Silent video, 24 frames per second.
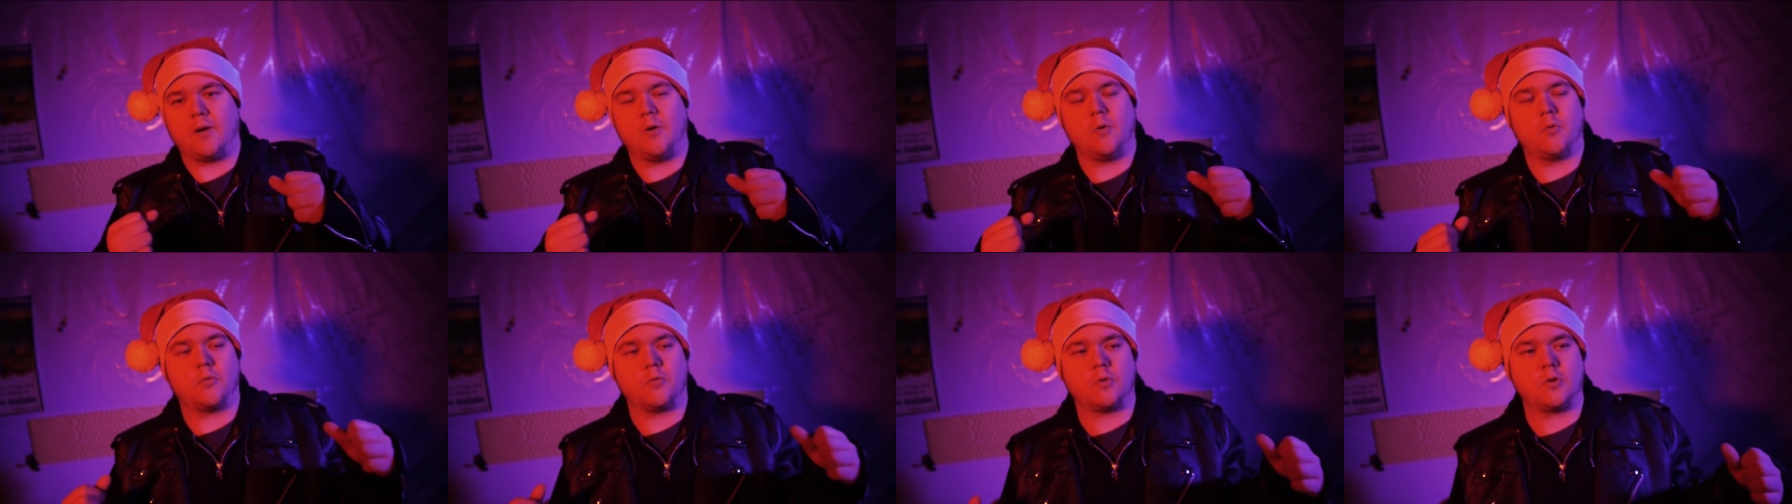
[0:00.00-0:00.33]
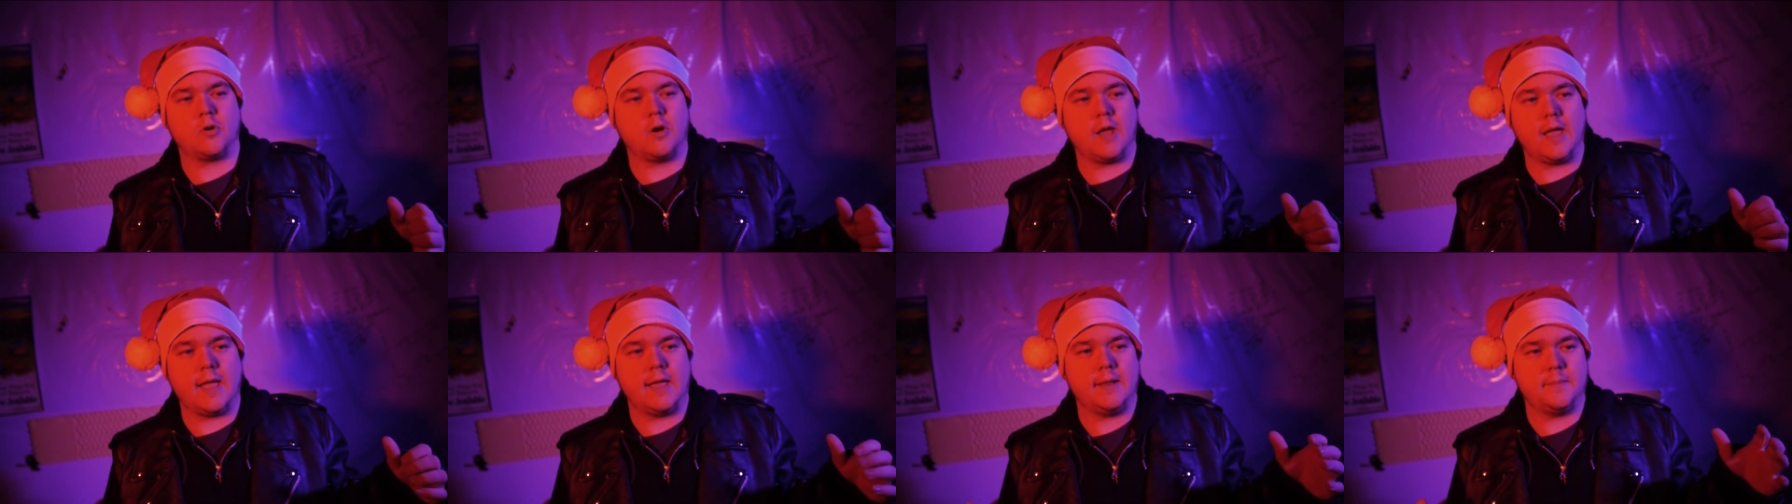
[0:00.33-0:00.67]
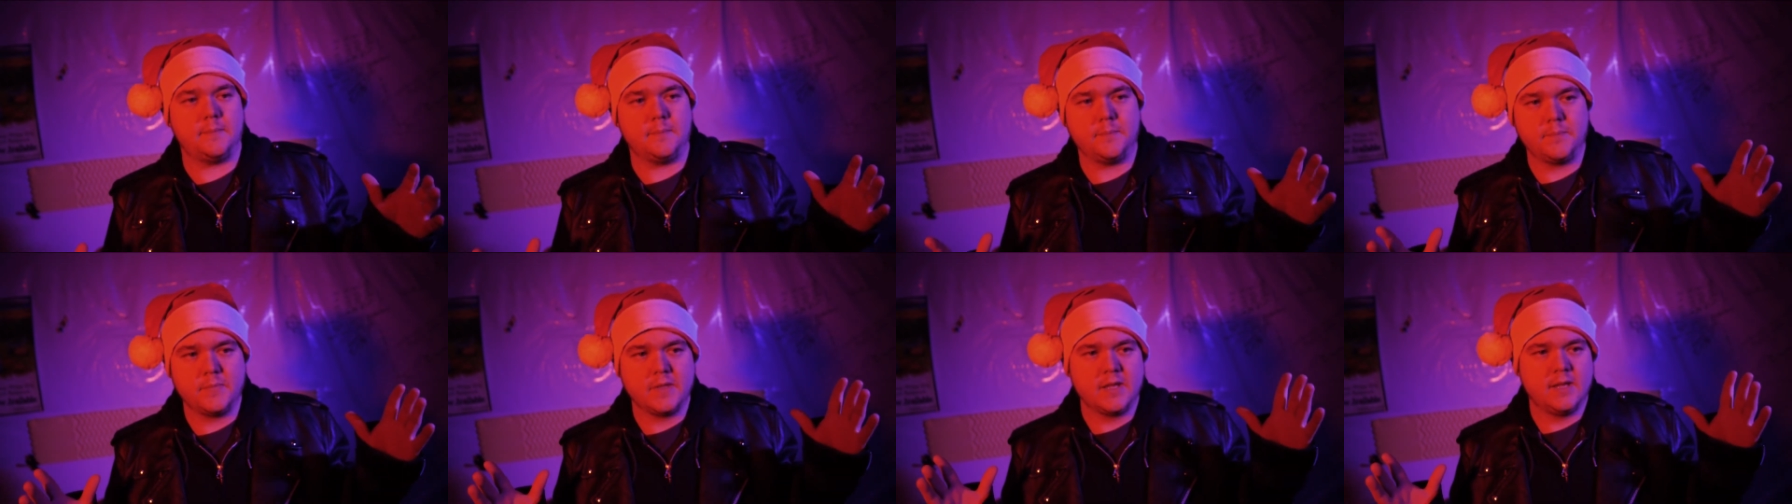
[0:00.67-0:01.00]
over her
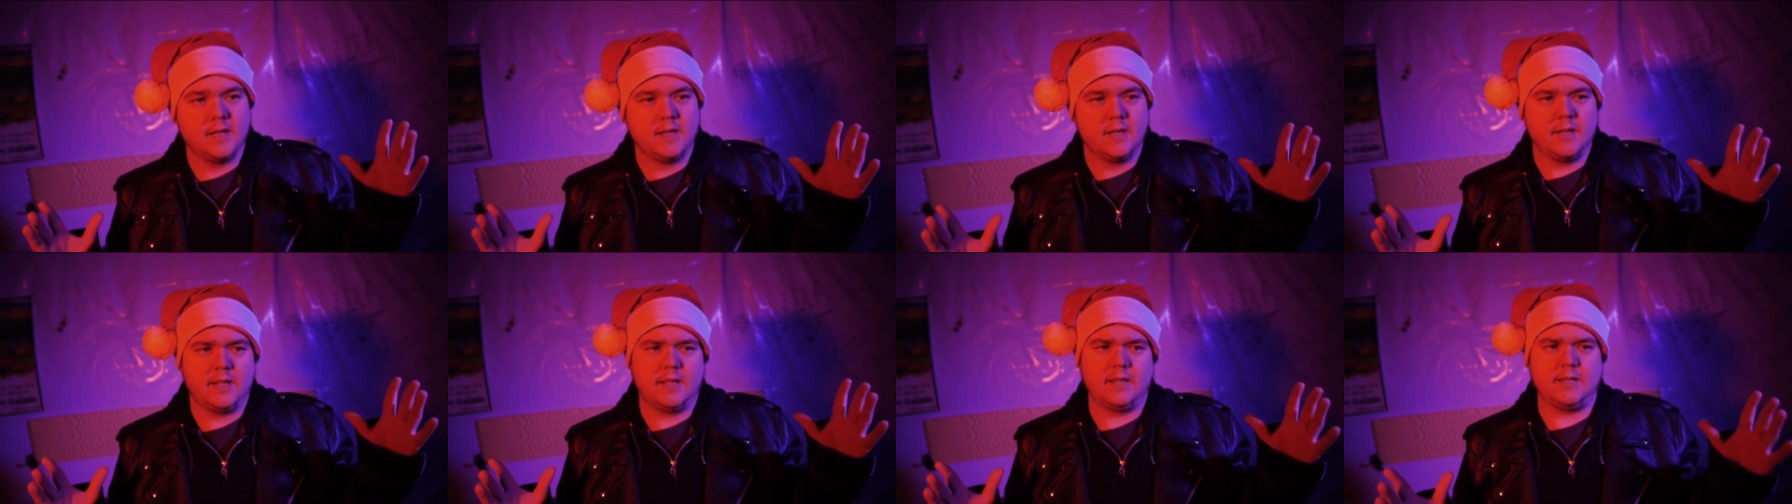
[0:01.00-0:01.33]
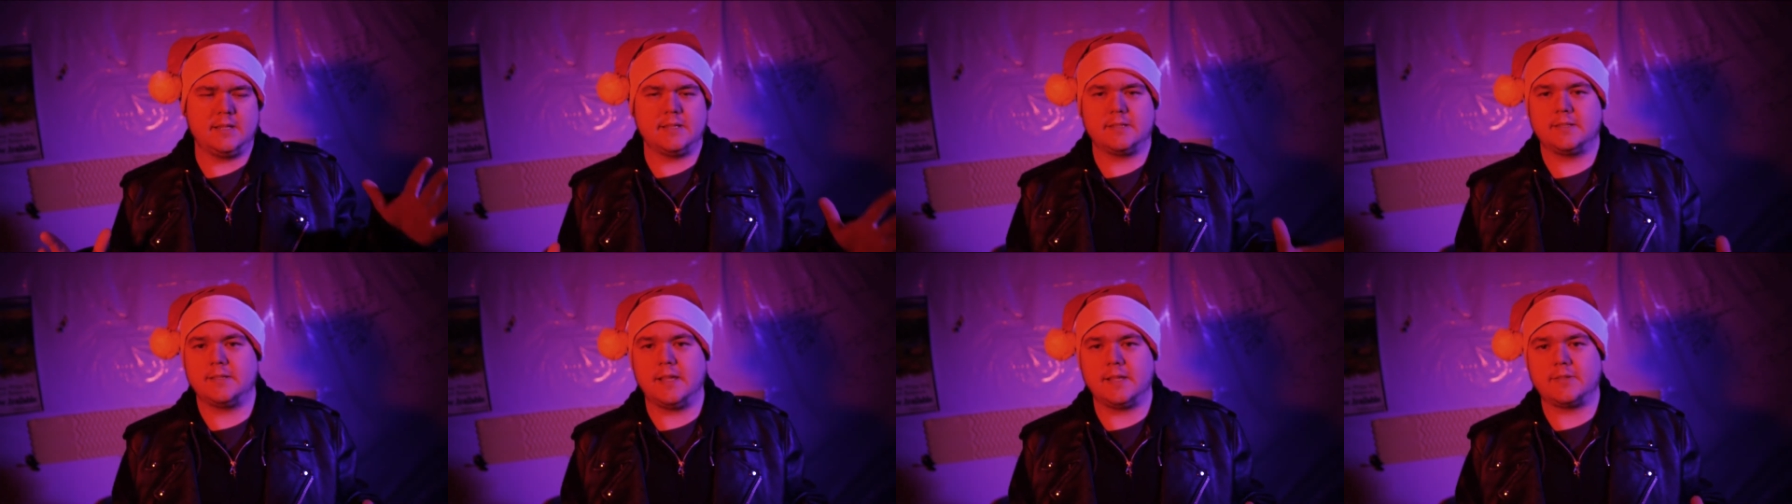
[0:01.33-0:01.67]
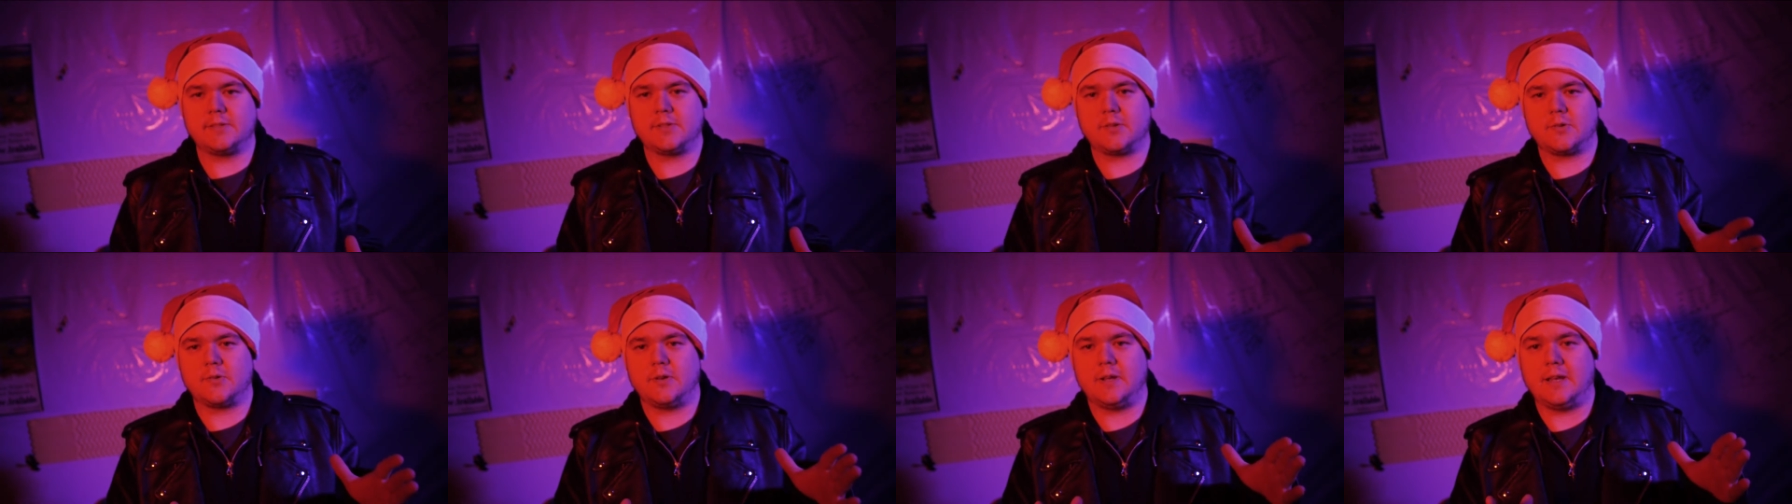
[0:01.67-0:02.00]
head and he
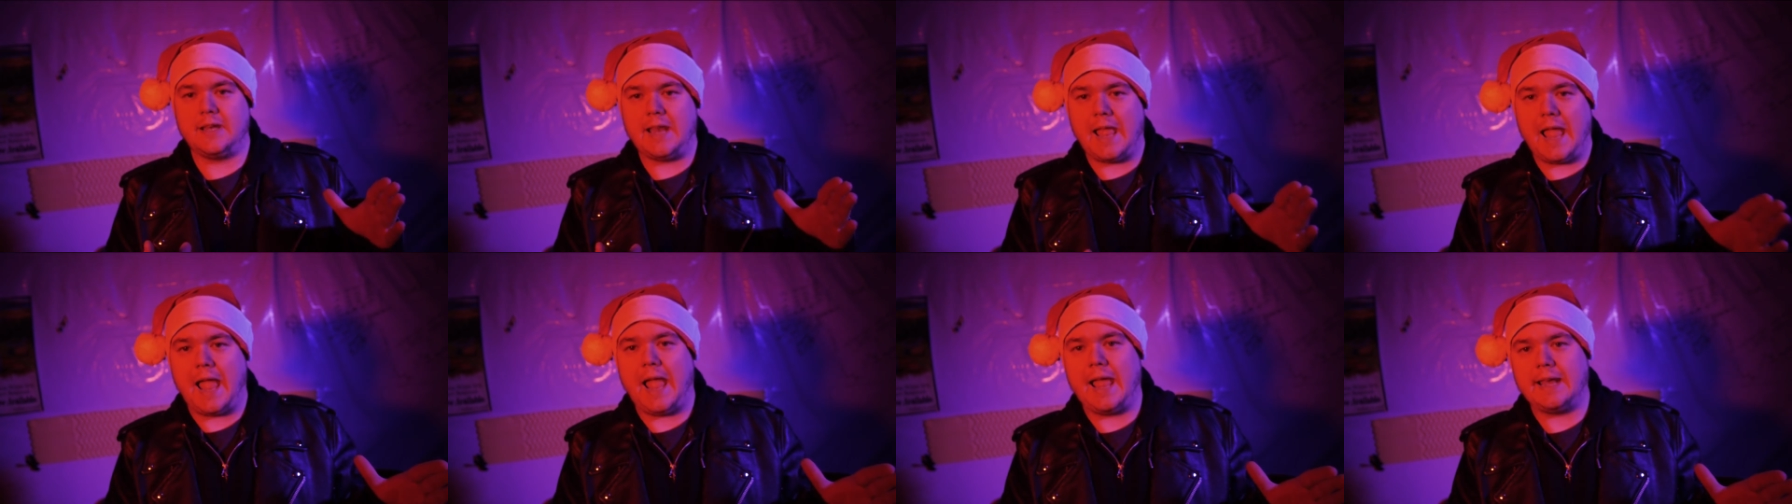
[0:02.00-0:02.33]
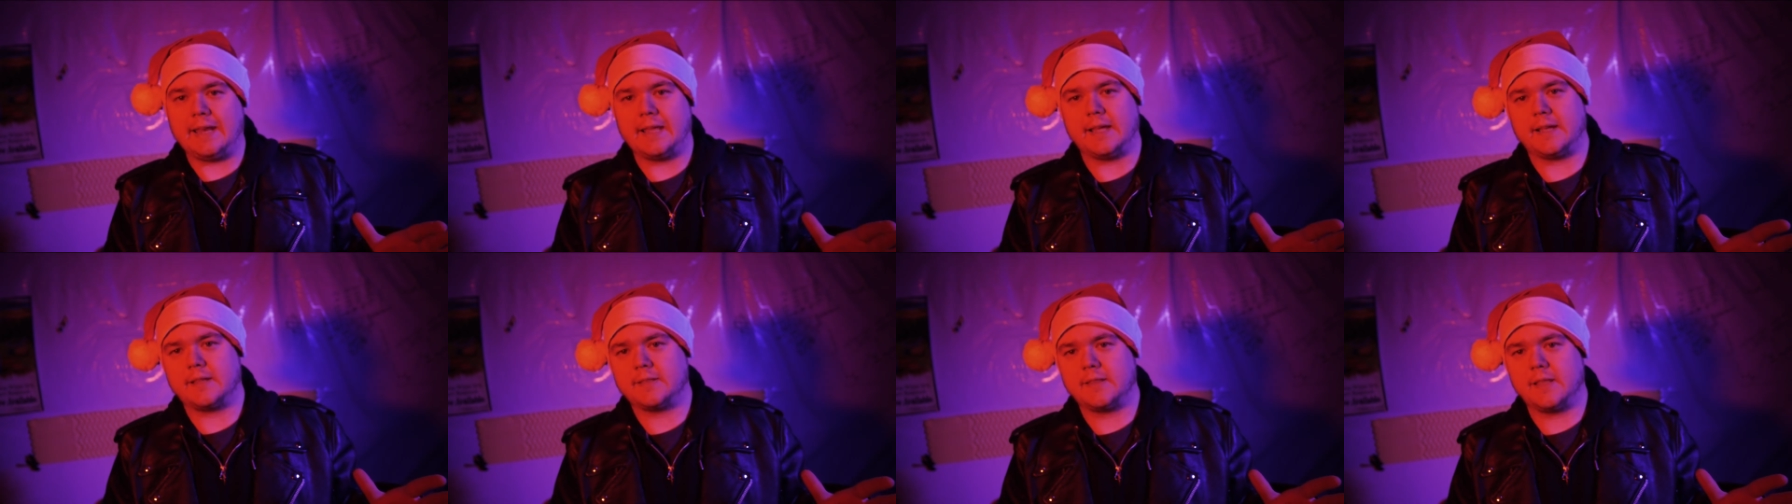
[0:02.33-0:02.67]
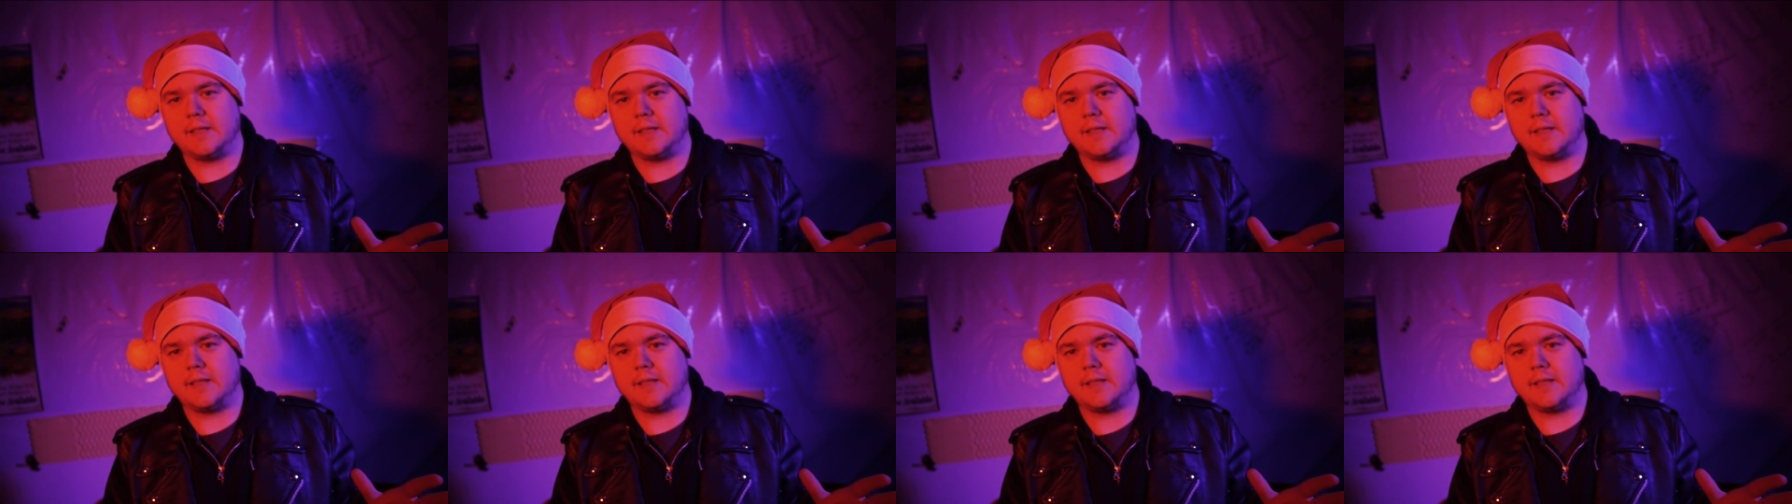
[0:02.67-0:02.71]
sets her in an attic.